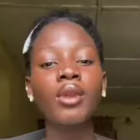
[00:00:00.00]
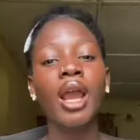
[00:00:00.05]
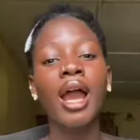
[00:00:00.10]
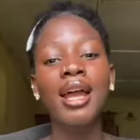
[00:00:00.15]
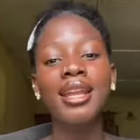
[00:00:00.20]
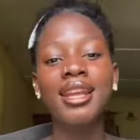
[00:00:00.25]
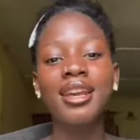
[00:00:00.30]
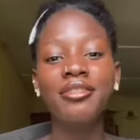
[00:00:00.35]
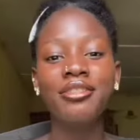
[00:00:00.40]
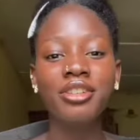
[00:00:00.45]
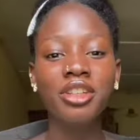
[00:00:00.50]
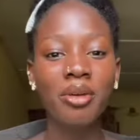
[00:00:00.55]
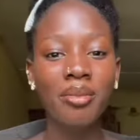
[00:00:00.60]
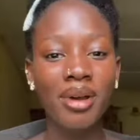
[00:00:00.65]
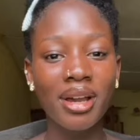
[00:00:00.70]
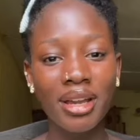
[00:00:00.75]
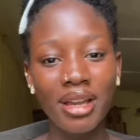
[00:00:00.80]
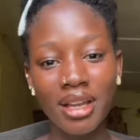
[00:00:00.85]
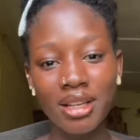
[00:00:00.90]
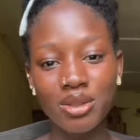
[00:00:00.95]
And then for
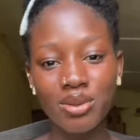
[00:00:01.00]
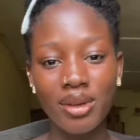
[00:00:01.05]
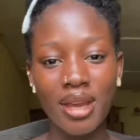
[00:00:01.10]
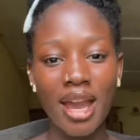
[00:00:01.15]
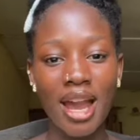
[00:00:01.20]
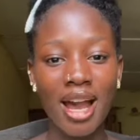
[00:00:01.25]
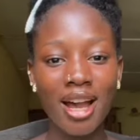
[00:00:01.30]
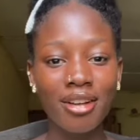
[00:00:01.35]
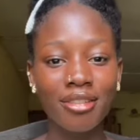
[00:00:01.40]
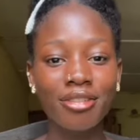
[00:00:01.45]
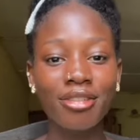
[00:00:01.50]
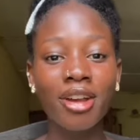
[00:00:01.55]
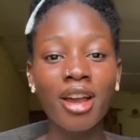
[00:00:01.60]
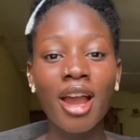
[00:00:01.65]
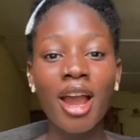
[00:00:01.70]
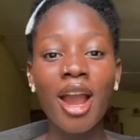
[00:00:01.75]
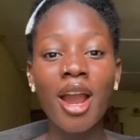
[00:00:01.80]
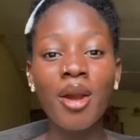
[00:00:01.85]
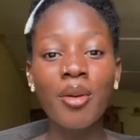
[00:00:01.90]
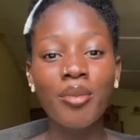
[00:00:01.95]
number eight, we have
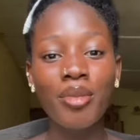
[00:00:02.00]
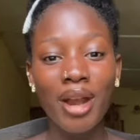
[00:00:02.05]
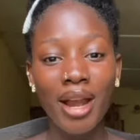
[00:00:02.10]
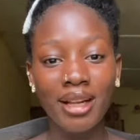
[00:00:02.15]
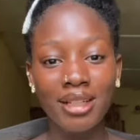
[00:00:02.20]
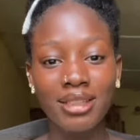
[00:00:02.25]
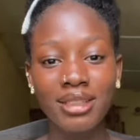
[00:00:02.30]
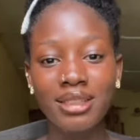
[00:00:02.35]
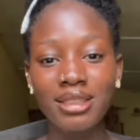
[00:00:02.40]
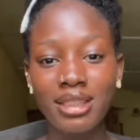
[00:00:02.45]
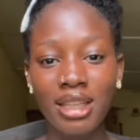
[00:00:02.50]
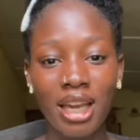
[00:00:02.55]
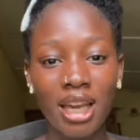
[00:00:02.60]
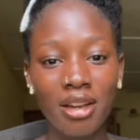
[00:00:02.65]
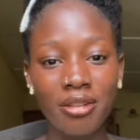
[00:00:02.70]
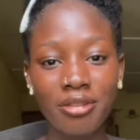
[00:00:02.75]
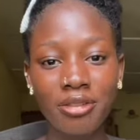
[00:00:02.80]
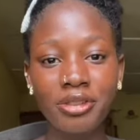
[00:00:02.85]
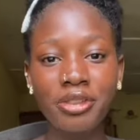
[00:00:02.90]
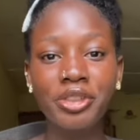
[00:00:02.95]
practice
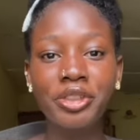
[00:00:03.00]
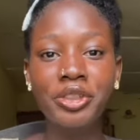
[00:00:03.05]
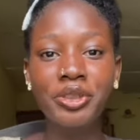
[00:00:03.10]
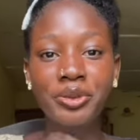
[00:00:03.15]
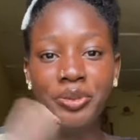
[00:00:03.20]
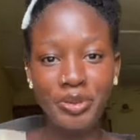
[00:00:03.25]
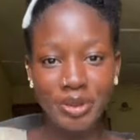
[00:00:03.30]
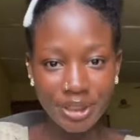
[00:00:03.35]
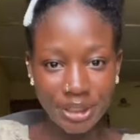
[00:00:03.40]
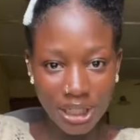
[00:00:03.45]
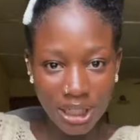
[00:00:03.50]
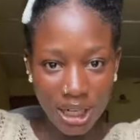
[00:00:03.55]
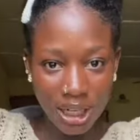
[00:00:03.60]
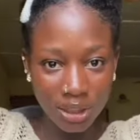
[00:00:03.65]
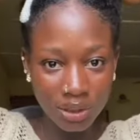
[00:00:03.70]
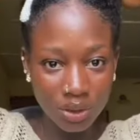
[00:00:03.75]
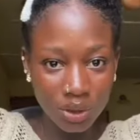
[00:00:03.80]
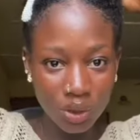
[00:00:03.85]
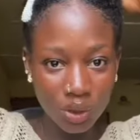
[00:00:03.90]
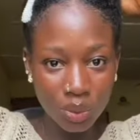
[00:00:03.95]
careful combing. Learn
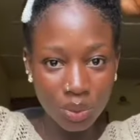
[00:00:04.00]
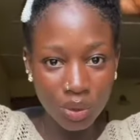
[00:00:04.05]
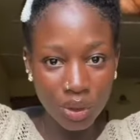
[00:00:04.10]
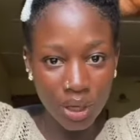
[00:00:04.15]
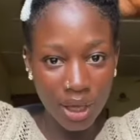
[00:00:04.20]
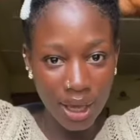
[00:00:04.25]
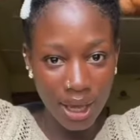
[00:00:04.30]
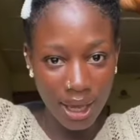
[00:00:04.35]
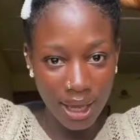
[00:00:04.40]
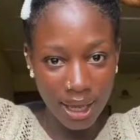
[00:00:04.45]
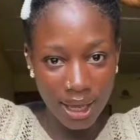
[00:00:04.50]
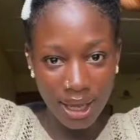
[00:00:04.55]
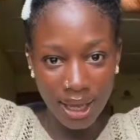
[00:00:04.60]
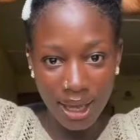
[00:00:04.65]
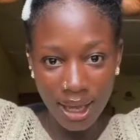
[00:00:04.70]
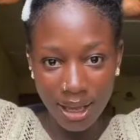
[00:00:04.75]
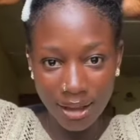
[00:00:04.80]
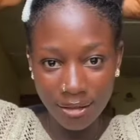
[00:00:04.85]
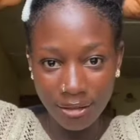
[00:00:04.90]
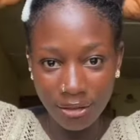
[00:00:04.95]
to comb your hair
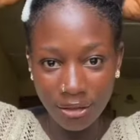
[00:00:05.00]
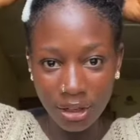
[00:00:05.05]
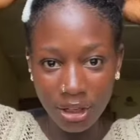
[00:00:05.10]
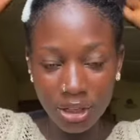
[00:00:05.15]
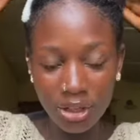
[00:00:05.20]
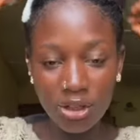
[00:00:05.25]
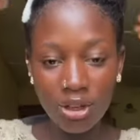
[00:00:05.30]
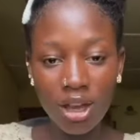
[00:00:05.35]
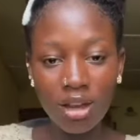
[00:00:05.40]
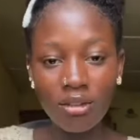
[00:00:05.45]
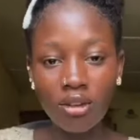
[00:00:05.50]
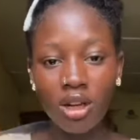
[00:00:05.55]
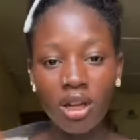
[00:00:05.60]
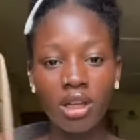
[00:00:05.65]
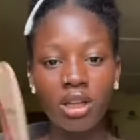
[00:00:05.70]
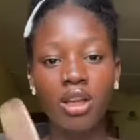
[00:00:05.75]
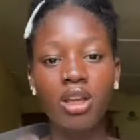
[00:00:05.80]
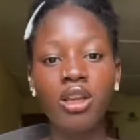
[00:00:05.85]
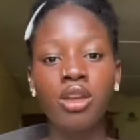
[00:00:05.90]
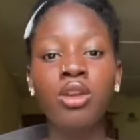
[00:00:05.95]
carefully to avoid
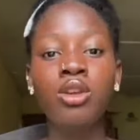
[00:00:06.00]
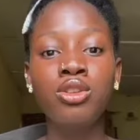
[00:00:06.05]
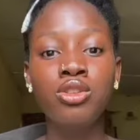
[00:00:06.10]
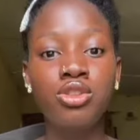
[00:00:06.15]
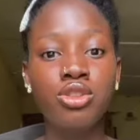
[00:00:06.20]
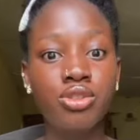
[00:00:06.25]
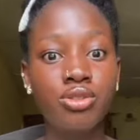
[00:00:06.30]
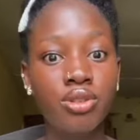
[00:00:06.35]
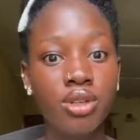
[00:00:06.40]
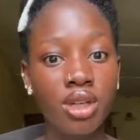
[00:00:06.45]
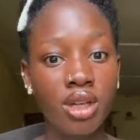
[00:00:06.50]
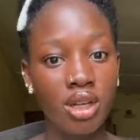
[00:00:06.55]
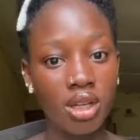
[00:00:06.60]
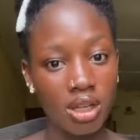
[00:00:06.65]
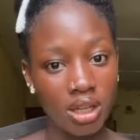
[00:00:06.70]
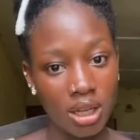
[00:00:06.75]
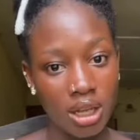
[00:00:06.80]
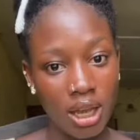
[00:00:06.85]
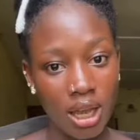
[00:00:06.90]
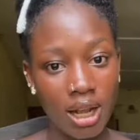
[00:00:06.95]
injury
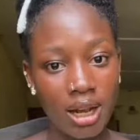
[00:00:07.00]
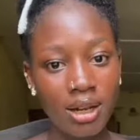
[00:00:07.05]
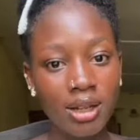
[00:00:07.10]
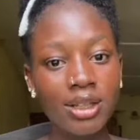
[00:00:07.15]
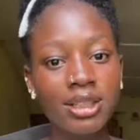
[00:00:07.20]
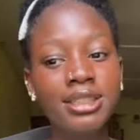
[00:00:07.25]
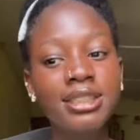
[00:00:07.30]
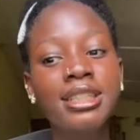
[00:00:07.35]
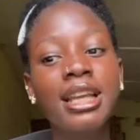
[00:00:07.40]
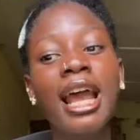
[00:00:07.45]
and hair loss.